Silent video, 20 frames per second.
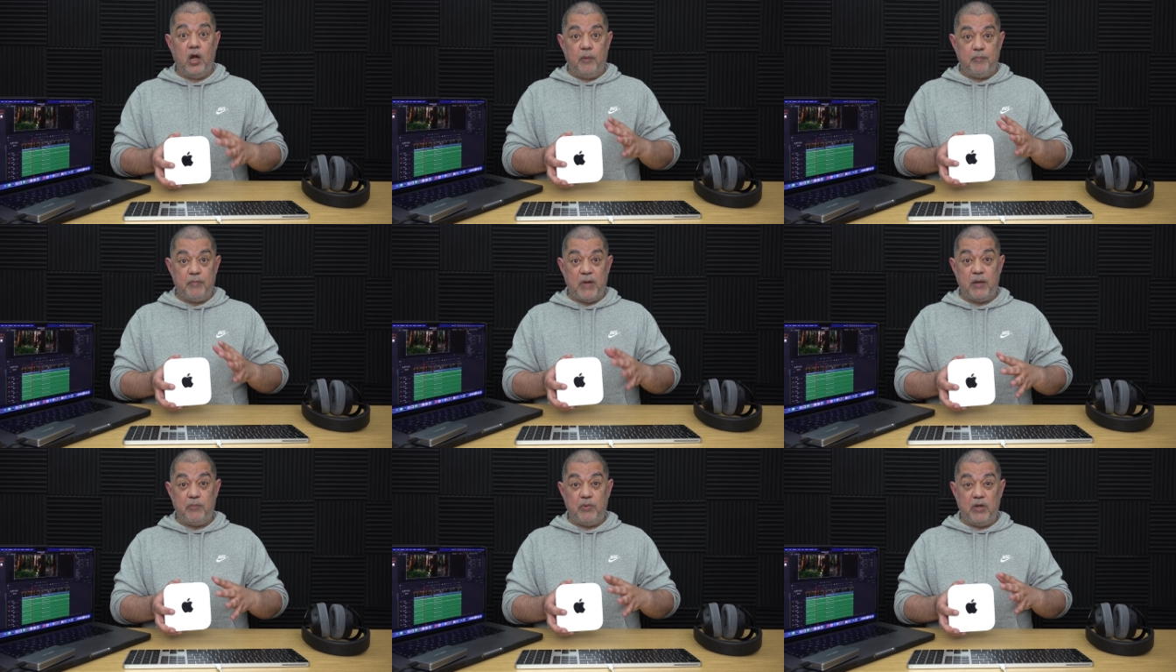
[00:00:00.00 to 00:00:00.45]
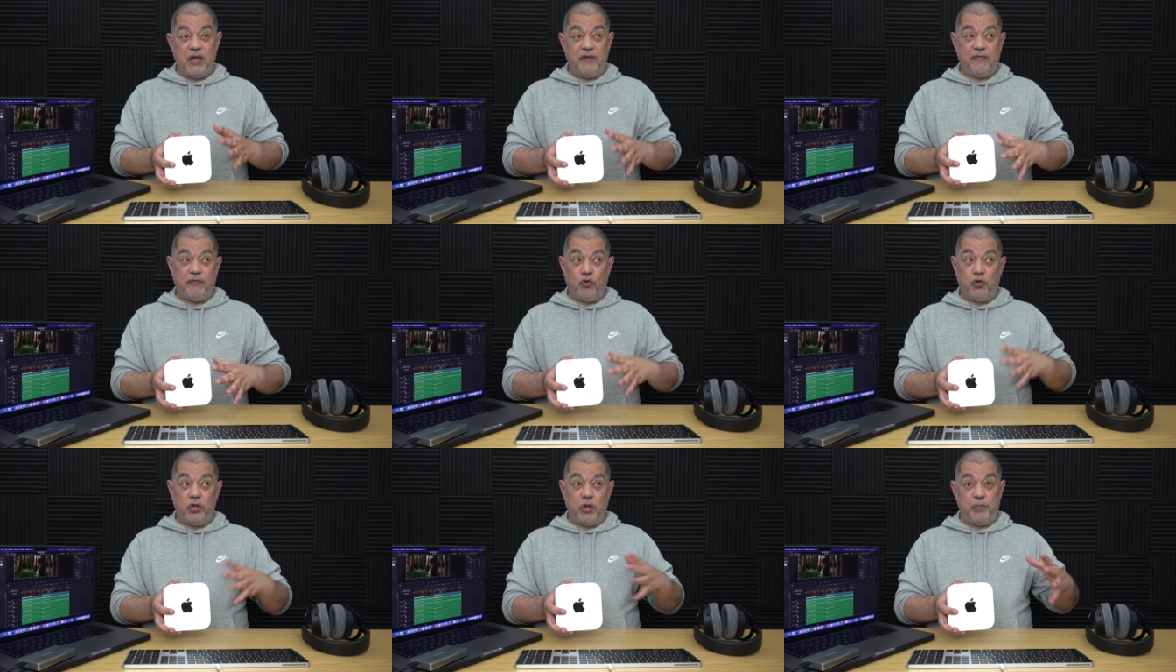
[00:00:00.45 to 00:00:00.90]
maybe
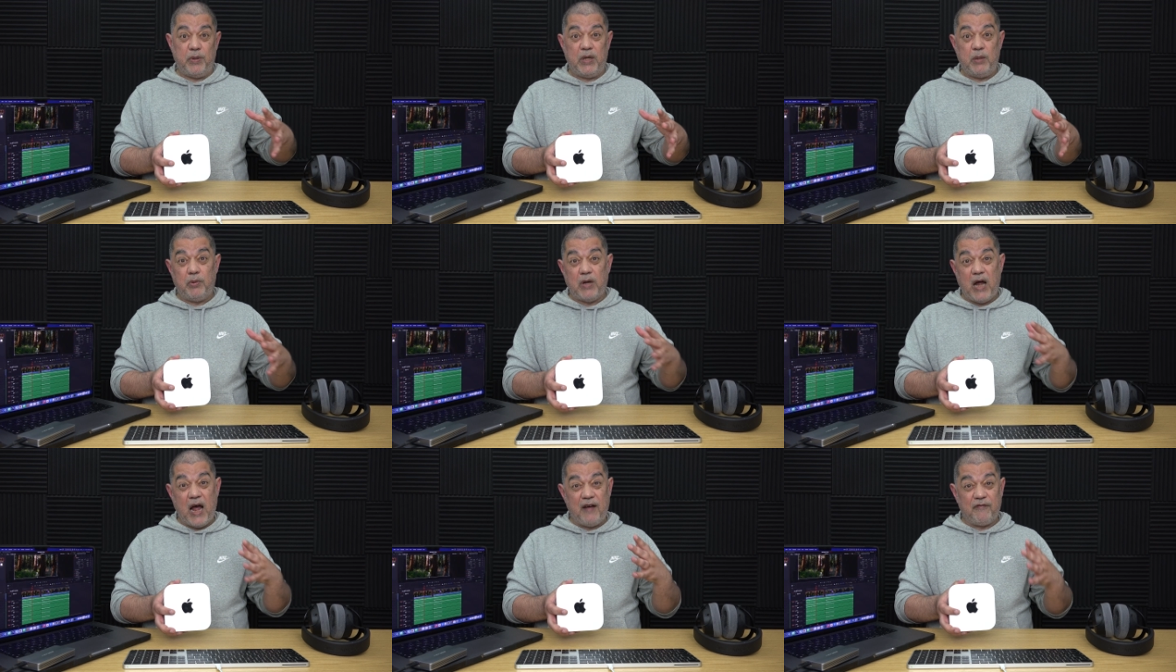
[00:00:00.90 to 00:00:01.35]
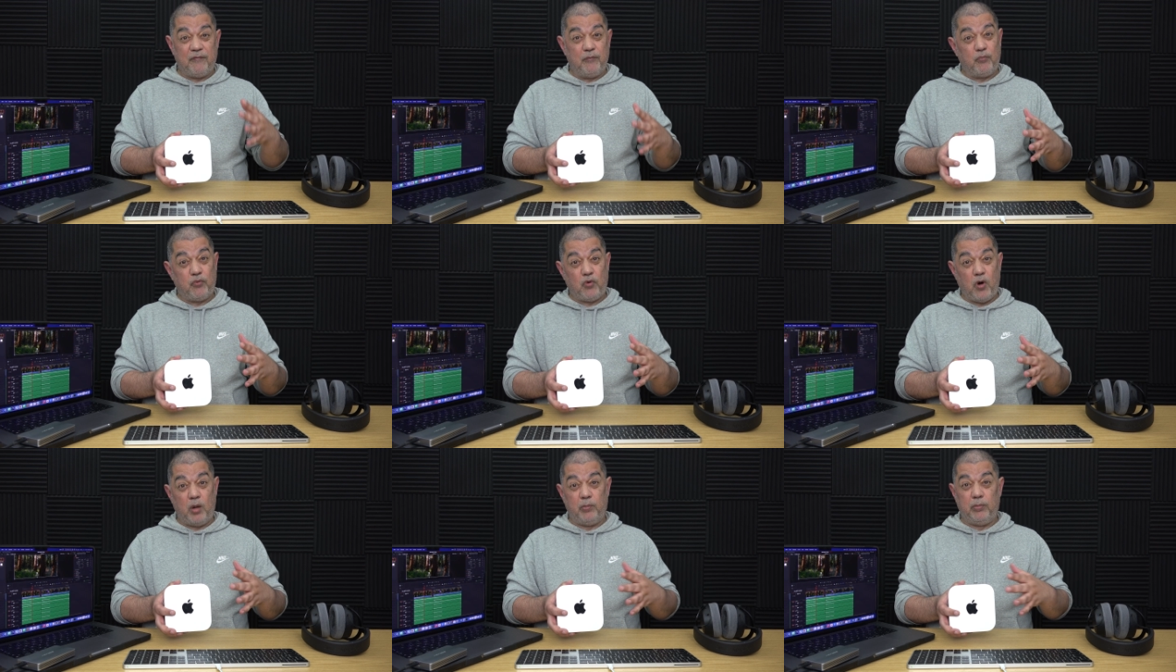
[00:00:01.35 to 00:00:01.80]
if other people are having
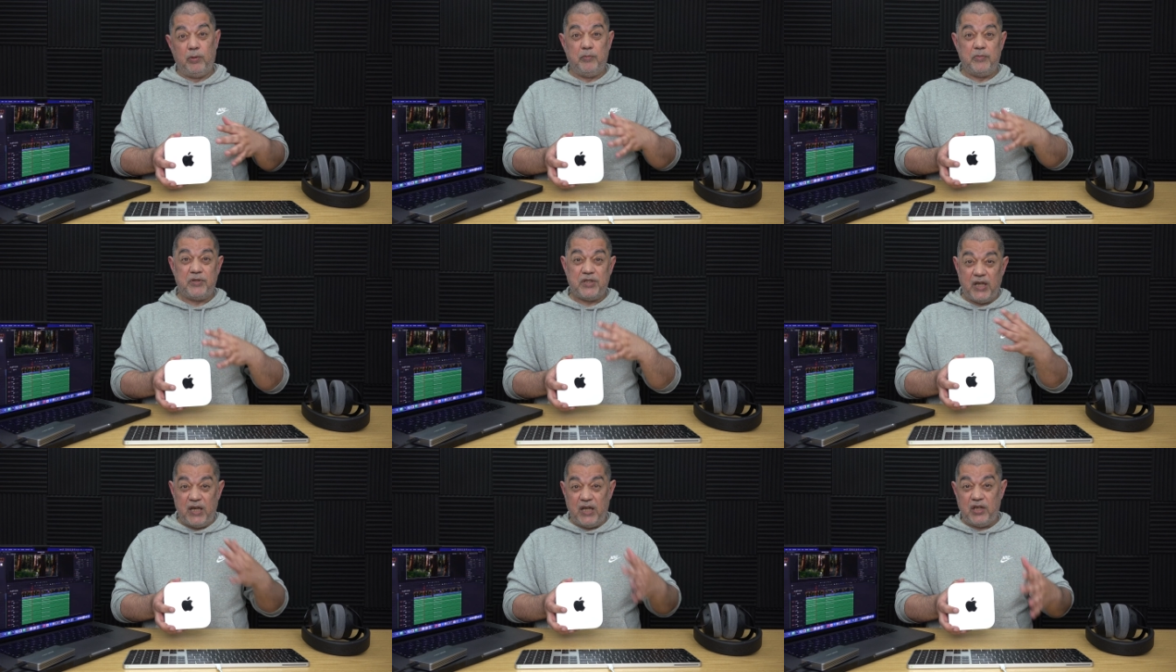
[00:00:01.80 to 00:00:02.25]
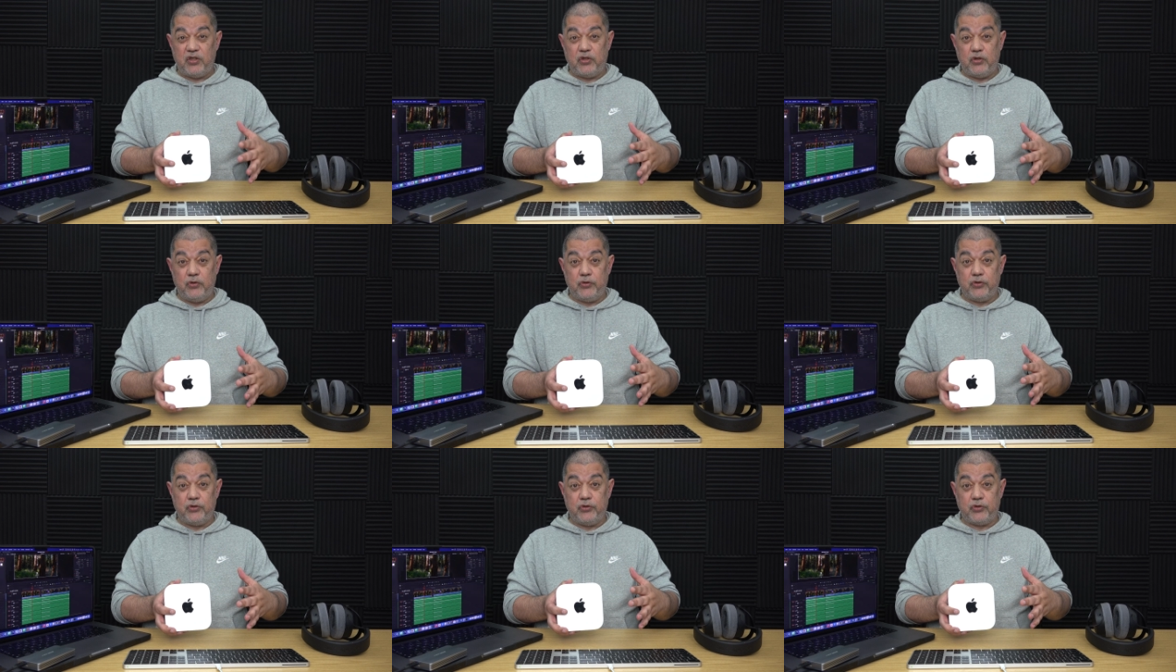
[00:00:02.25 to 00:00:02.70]
problems and
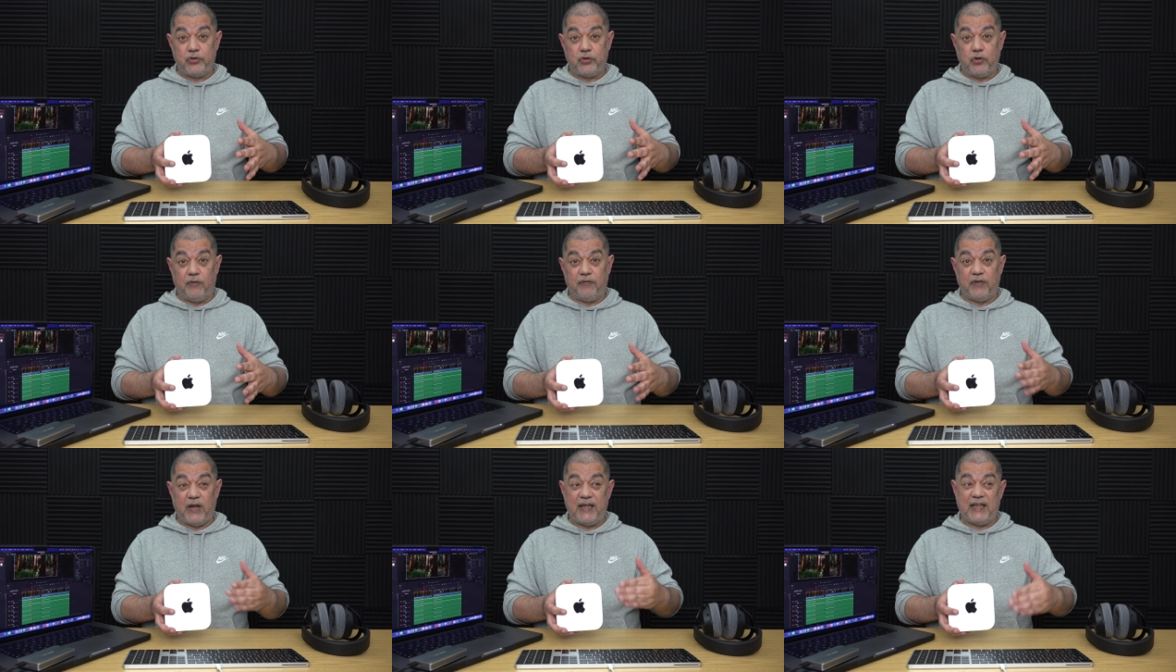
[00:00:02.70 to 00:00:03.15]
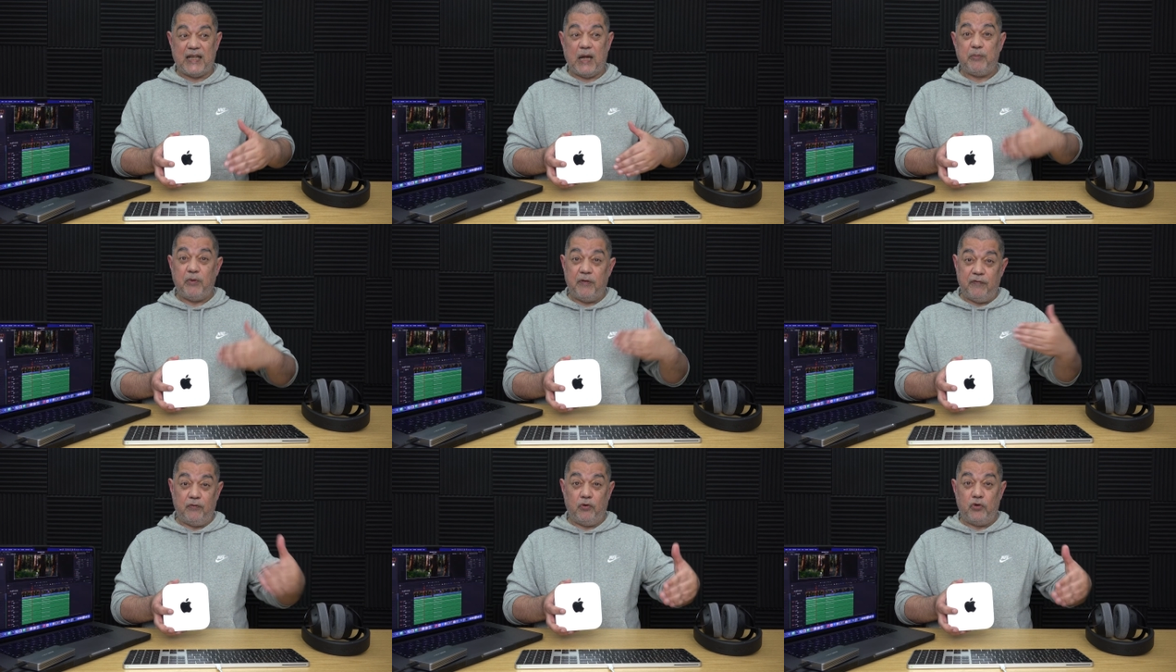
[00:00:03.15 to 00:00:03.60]
issues and stuff like that
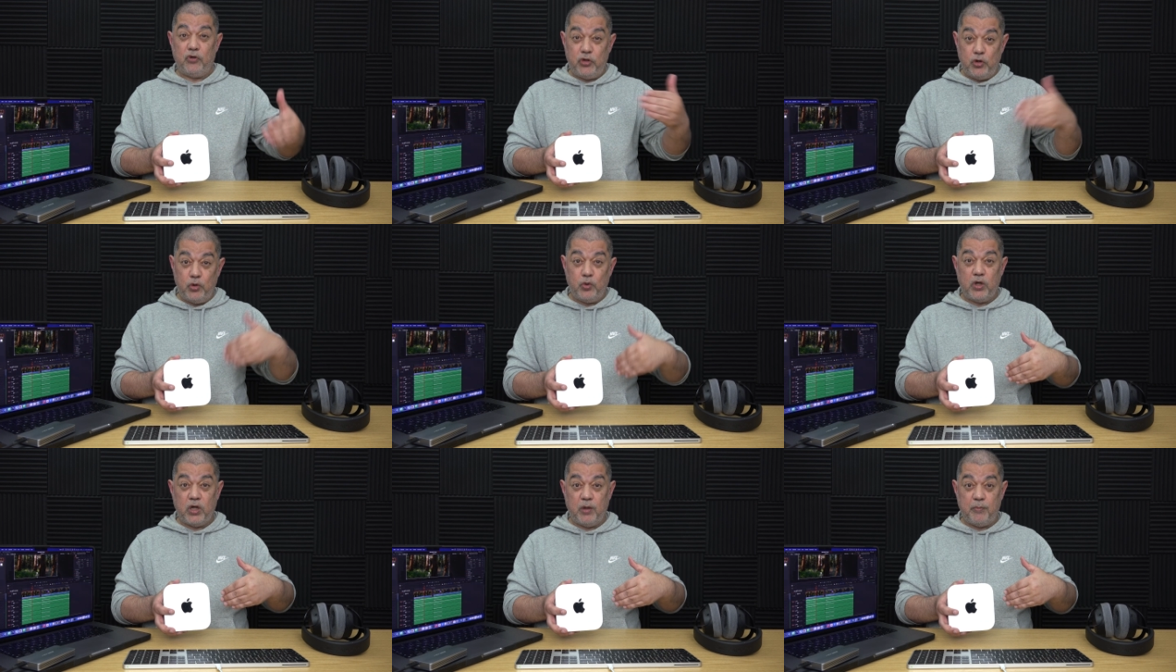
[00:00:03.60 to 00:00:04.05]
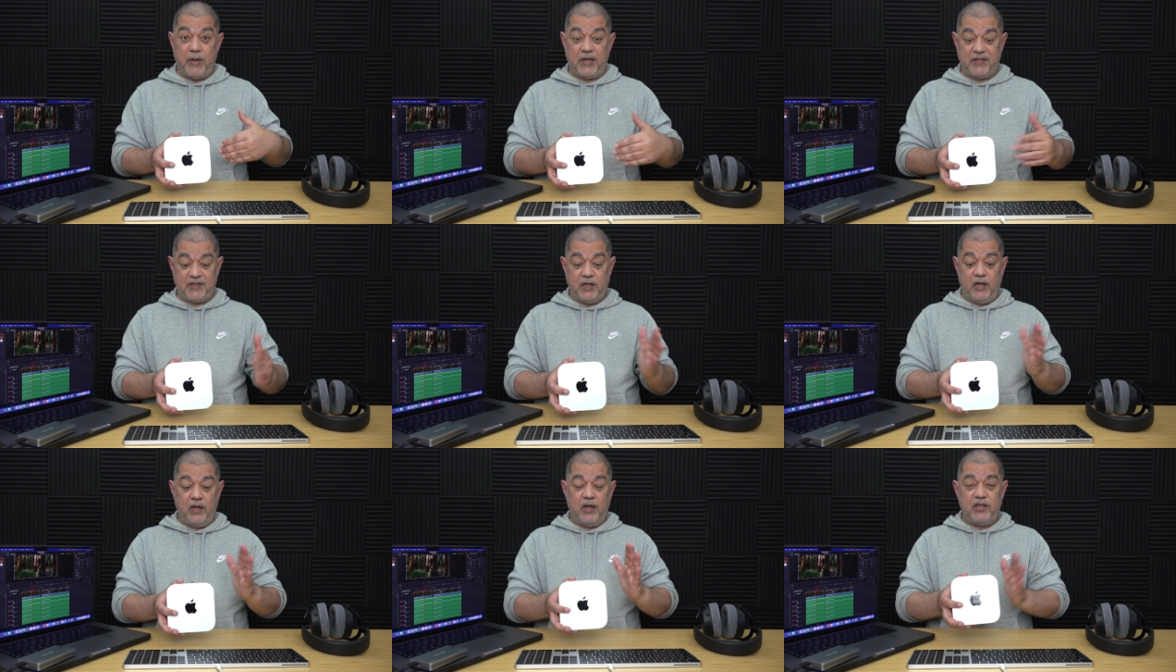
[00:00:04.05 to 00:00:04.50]
before you
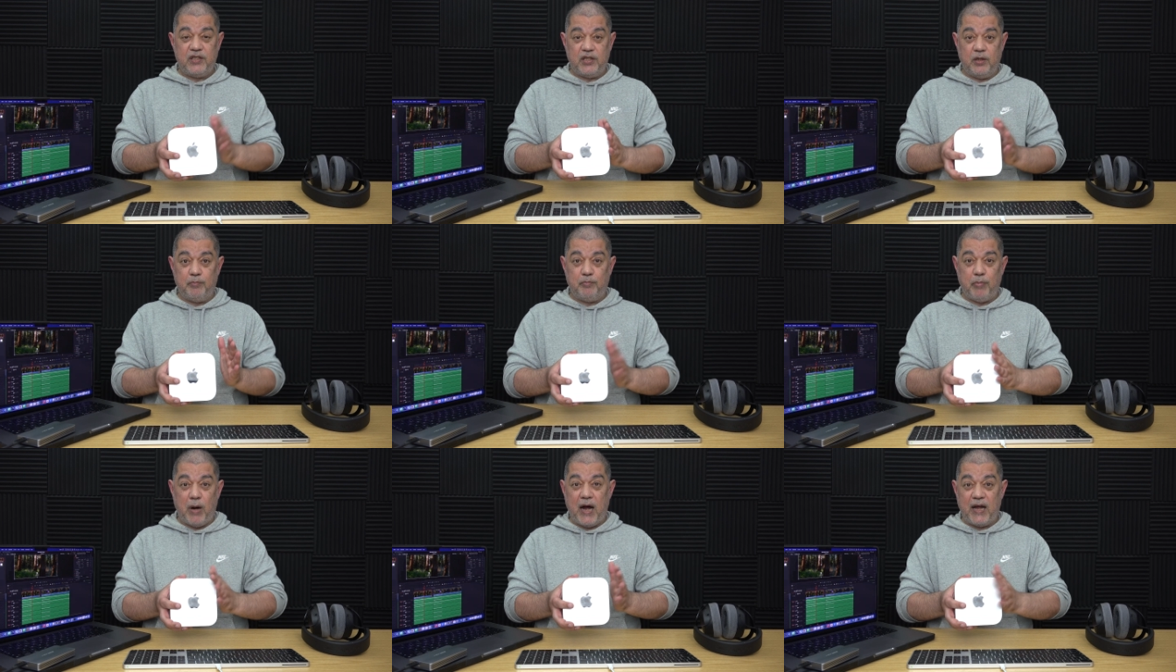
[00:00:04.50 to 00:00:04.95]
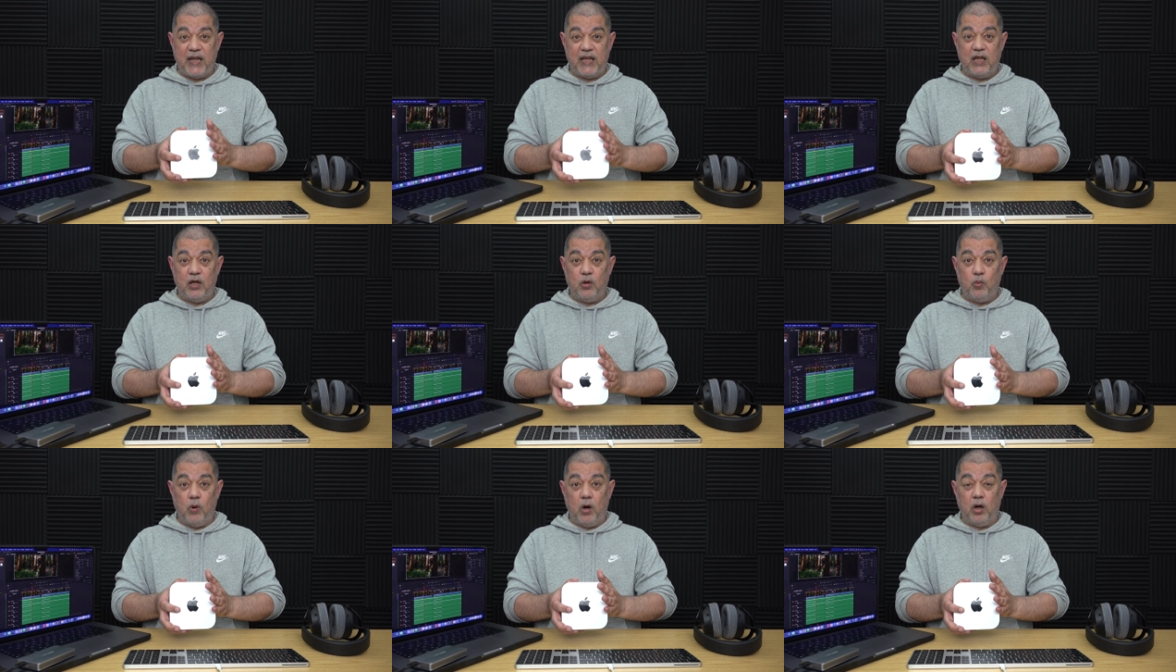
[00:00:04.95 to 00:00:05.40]
commit to
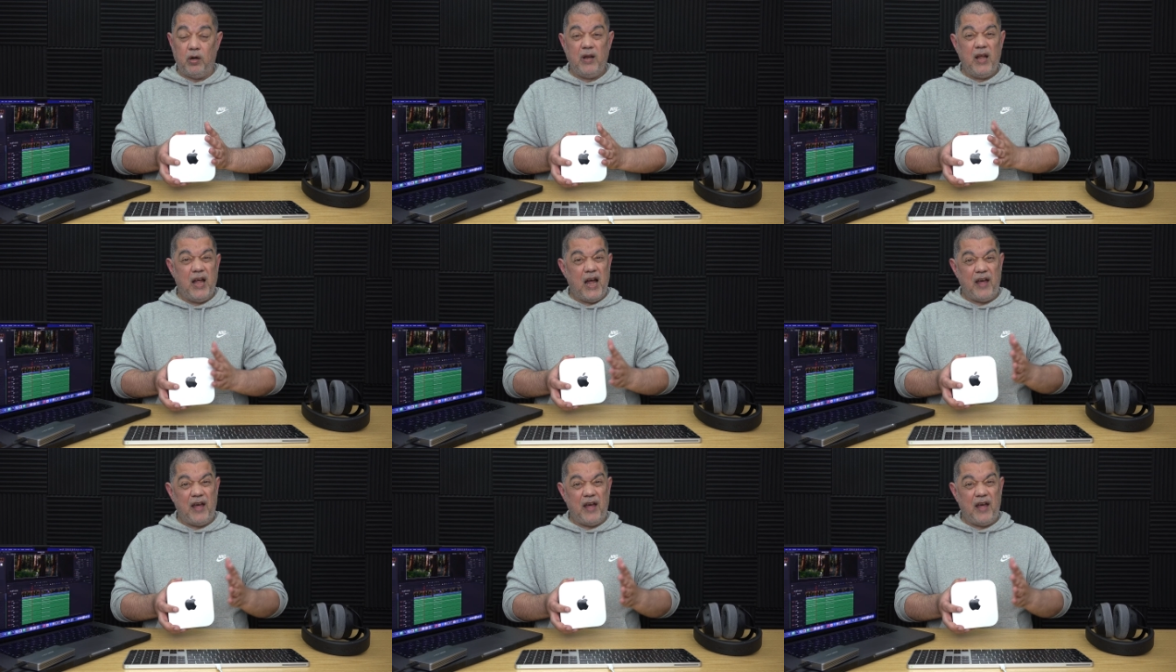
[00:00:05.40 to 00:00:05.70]
buying one.